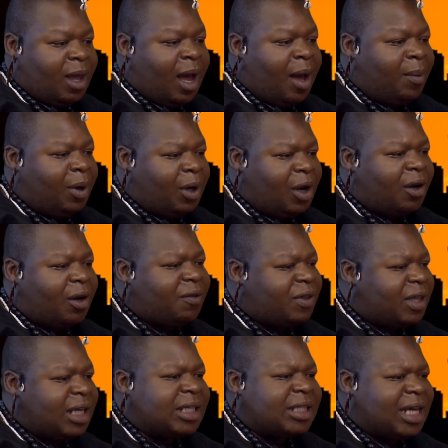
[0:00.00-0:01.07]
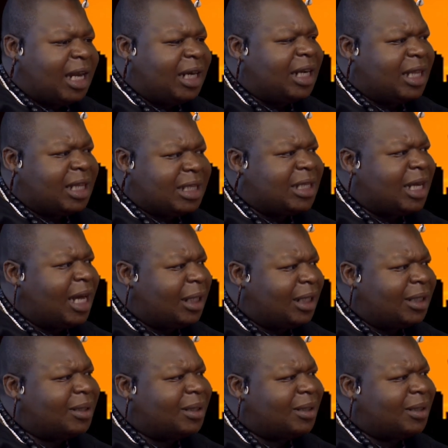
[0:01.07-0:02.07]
I'm a lot of things under the sun.